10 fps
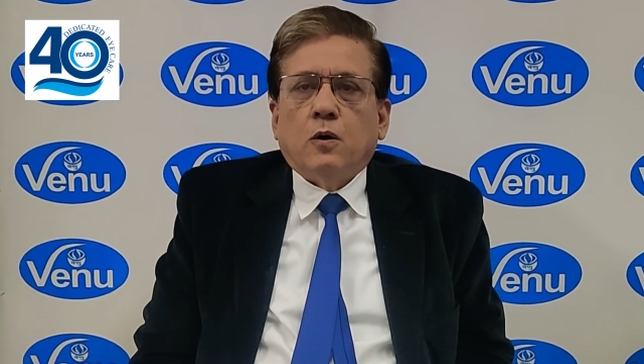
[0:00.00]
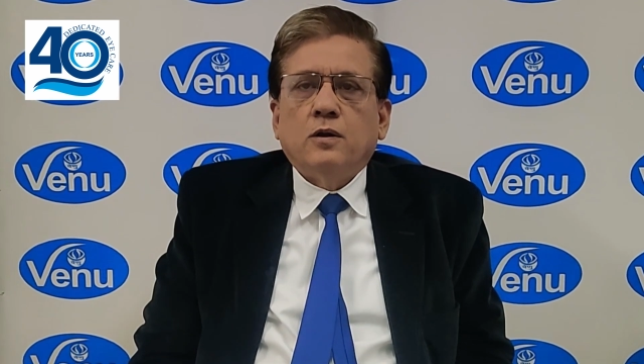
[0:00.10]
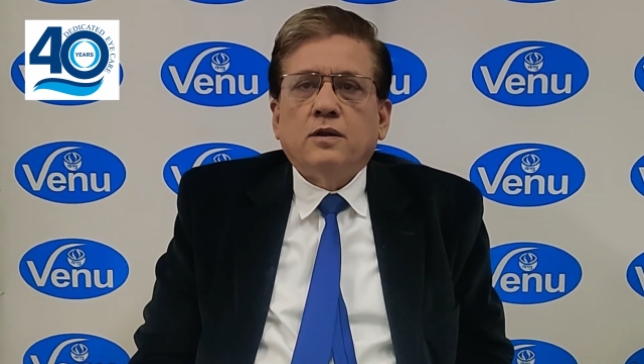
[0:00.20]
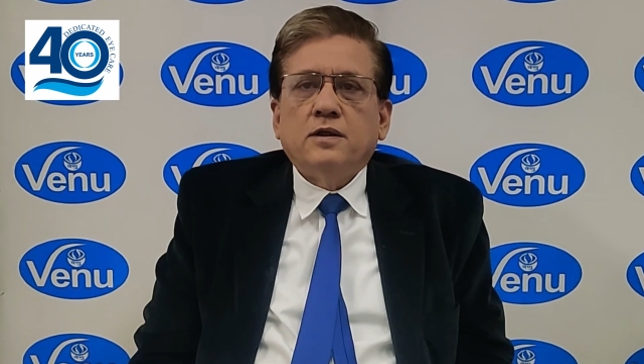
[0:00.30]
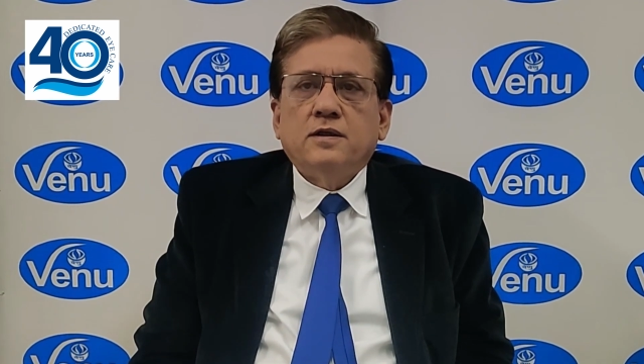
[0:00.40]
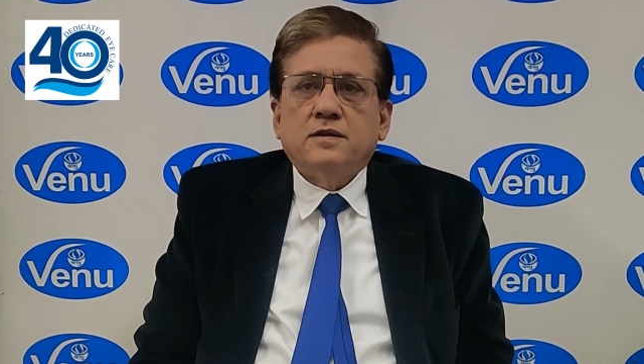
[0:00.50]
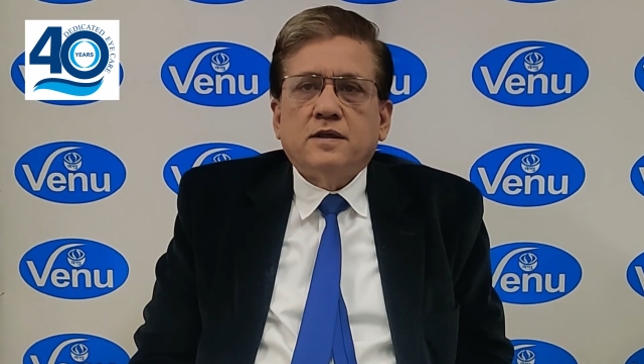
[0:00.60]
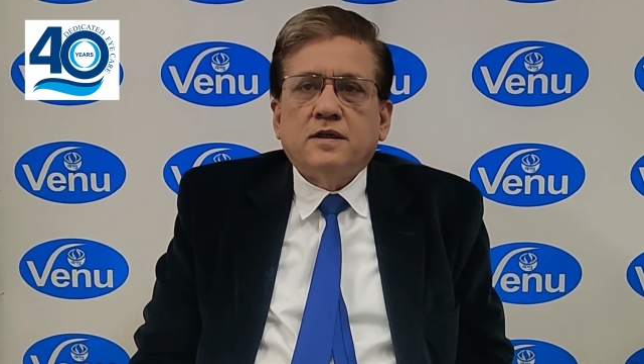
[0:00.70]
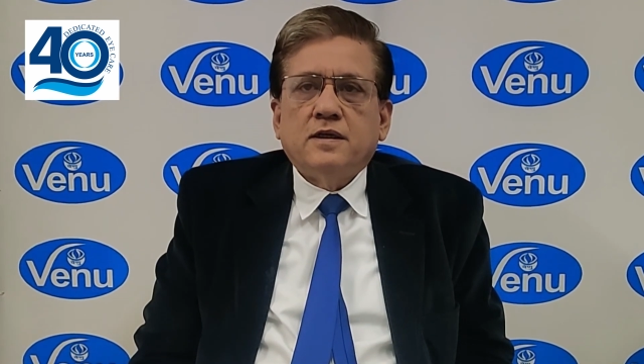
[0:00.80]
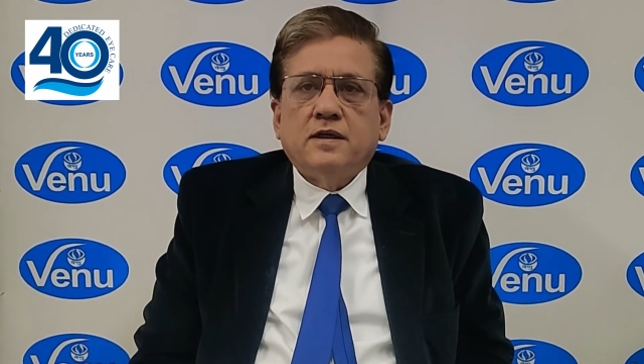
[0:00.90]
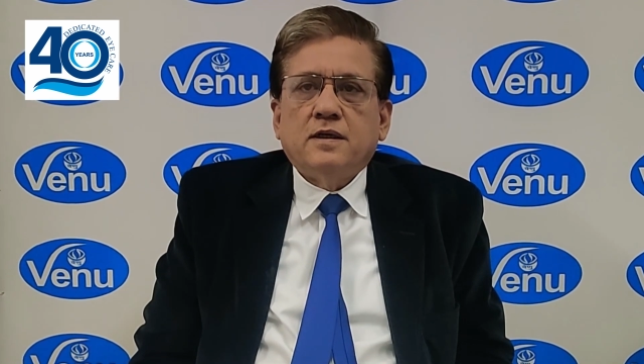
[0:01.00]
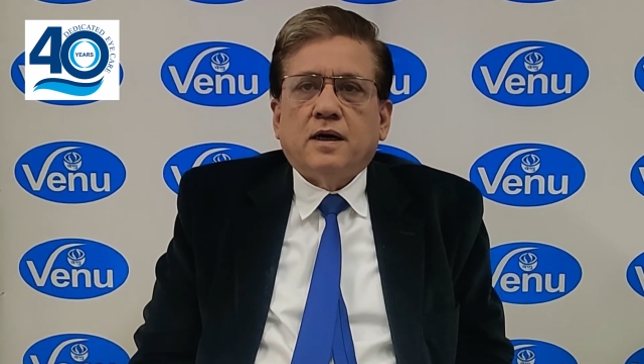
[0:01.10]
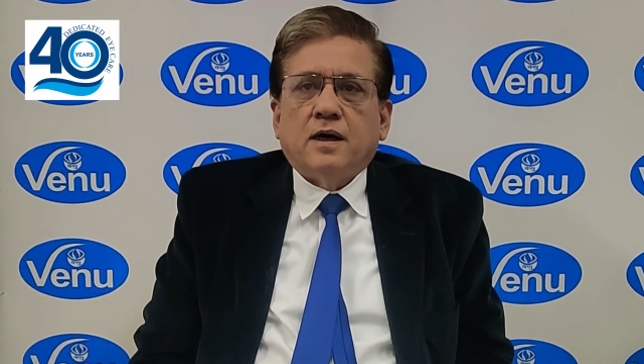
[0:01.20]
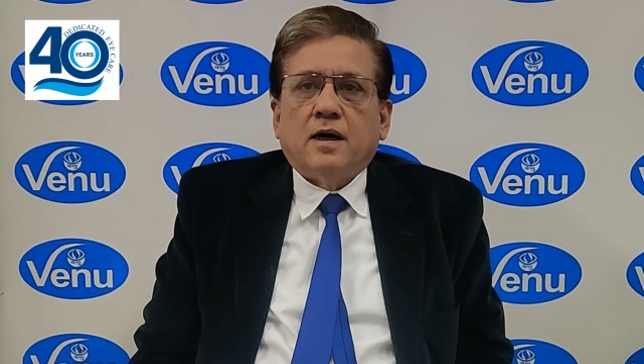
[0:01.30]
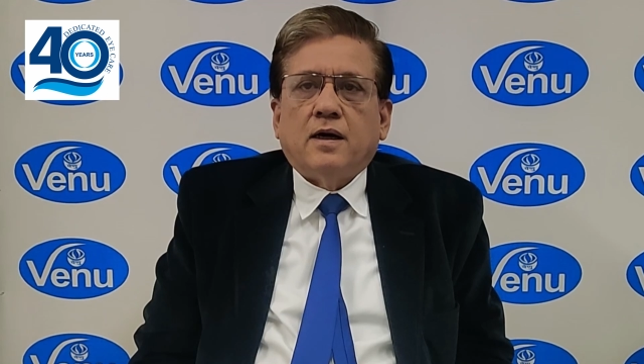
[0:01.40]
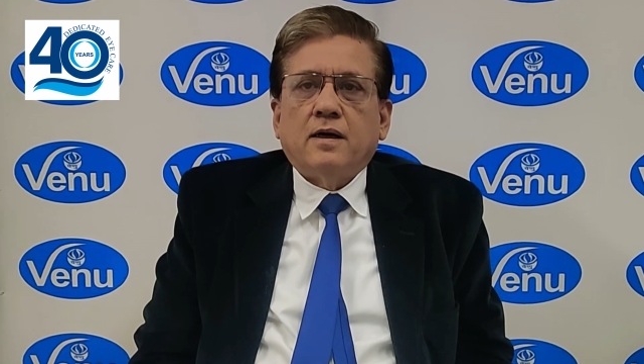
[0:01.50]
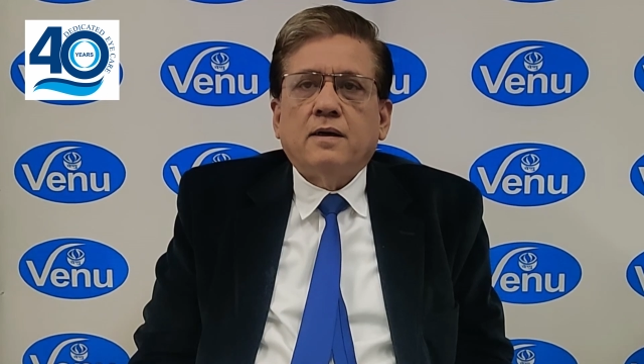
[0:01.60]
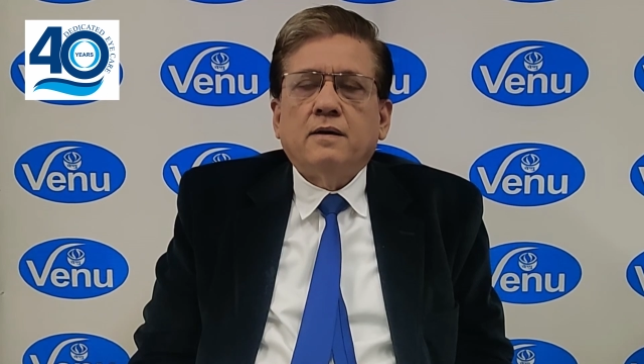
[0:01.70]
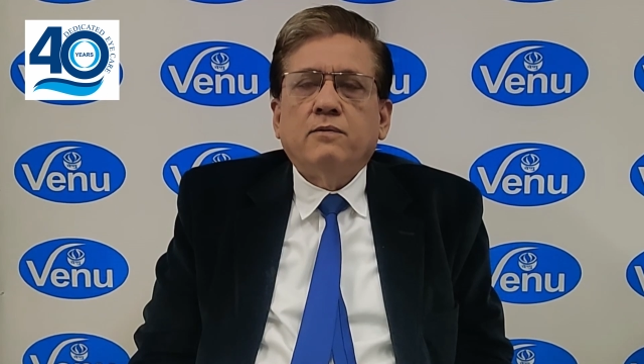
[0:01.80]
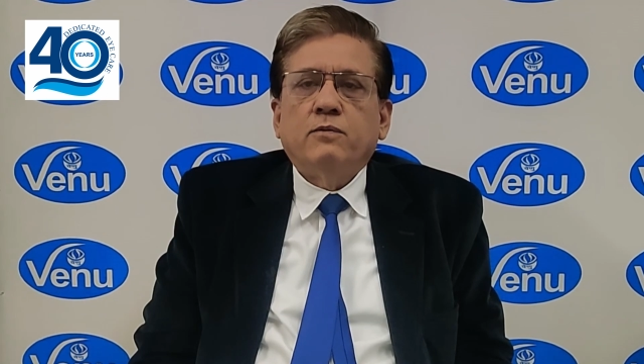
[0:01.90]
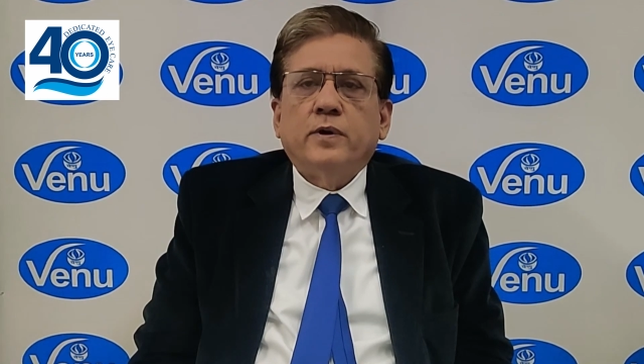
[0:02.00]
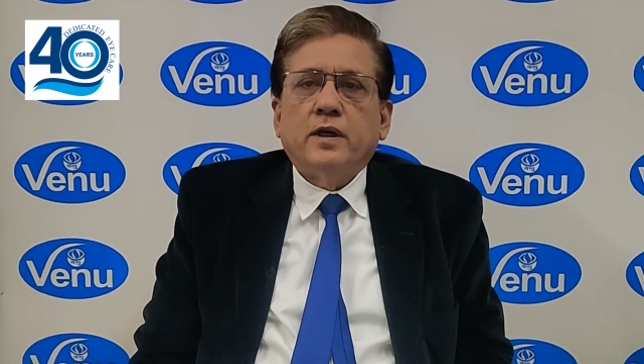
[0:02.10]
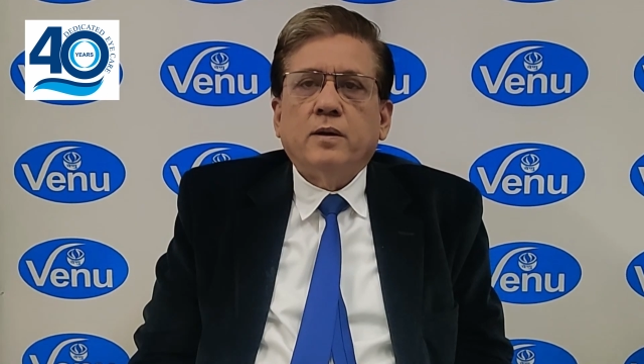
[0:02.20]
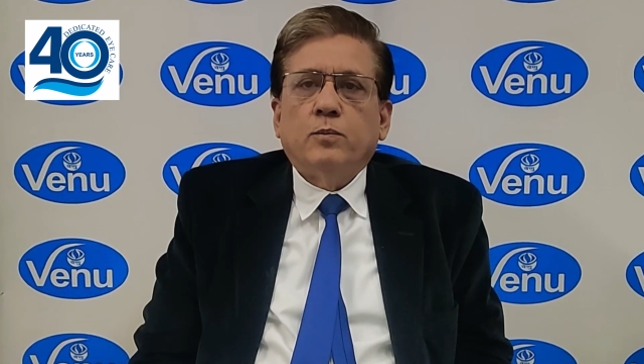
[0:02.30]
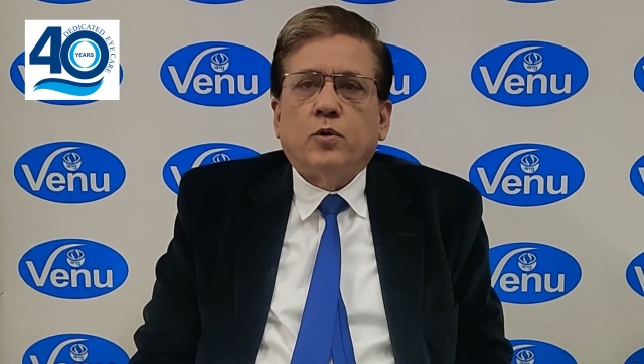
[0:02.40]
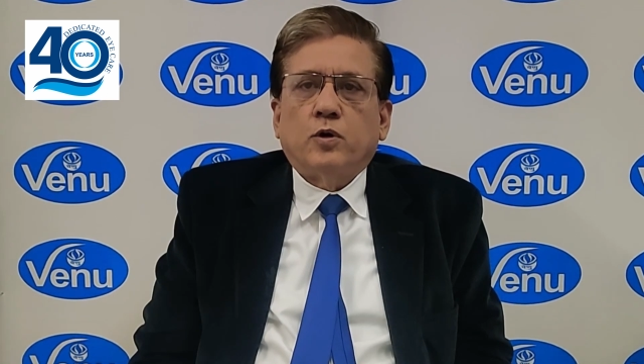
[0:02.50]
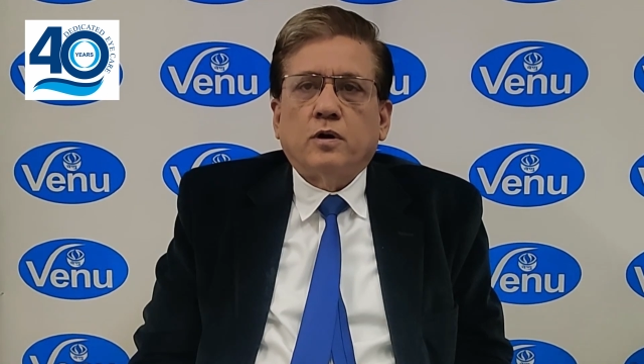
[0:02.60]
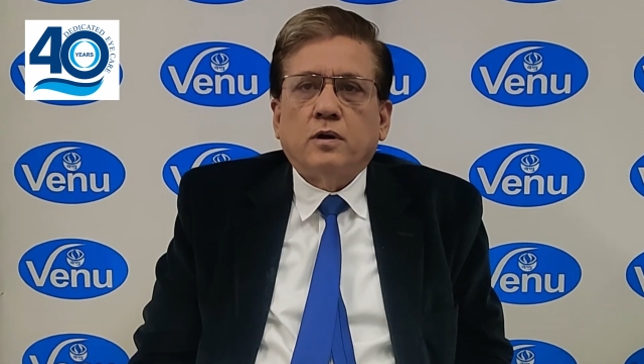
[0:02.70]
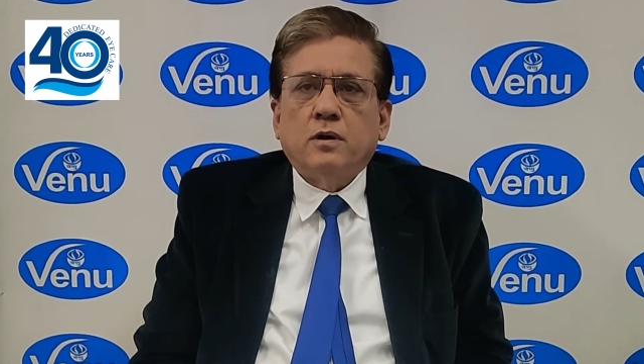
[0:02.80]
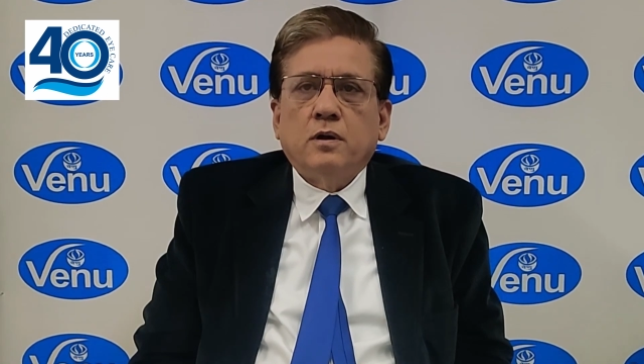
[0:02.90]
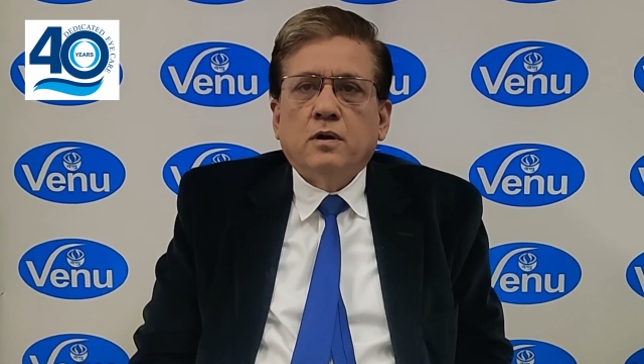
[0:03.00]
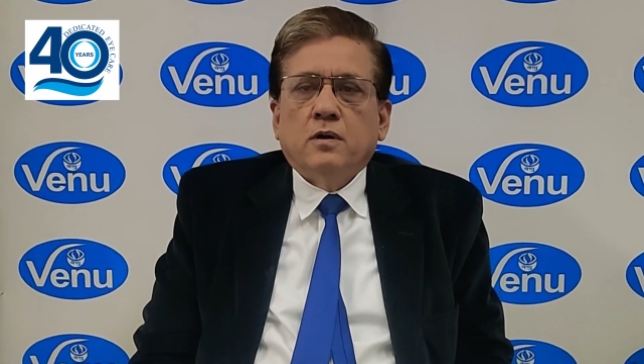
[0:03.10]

All these three are very important